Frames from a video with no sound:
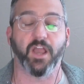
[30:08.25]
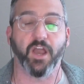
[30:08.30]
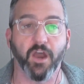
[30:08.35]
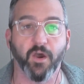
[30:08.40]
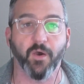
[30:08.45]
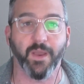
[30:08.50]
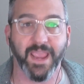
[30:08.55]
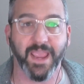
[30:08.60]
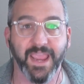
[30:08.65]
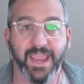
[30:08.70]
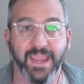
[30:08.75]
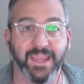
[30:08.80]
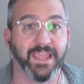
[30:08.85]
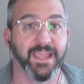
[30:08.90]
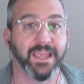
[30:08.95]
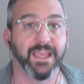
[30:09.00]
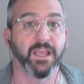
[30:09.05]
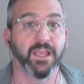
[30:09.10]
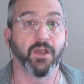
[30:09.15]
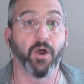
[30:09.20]
oh, hey,
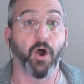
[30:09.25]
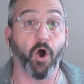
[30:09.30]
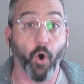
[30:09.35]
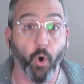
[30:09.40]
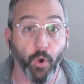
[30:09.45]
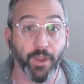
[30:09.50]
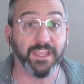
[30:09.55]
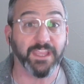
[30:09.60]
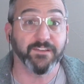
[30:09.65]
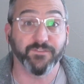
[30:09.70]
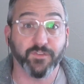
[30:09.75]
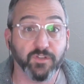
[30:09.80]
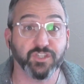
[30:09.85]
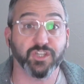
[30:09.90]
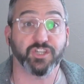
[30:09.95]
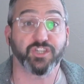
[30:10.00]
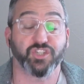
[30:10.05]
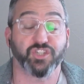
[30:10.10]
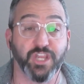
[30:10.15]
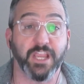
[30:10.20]
evil
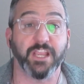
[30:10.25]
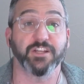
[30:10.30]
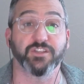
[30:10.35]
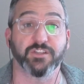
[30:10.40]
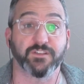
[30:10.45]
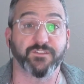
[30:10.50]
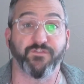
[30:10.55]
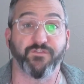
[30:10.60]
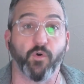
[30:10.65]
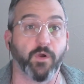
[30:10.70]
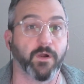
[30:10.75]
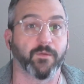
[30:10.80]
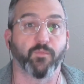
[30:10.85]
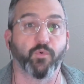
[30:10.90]
just changes form.